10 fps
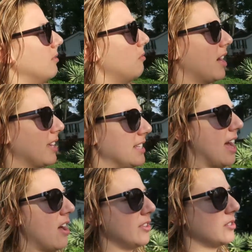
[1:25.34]
walking
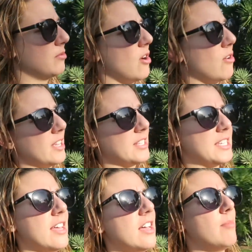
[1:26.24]
down this road
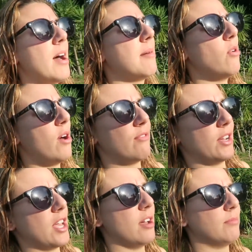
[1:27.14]
until my
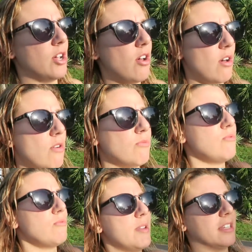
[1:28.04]
boyfriend comes
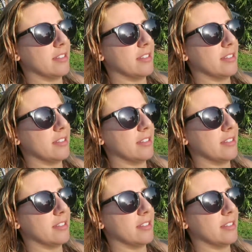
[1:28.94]
home.